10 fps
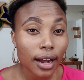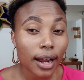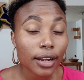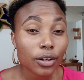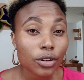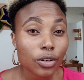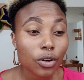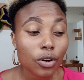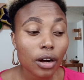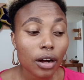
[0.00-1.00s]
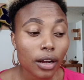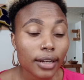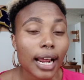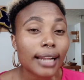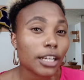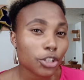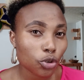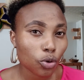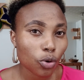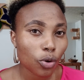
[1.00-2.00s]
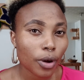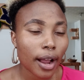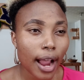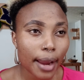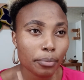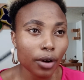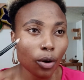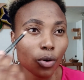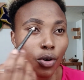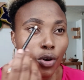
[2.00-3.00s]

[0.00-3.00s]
a natural eyebrow,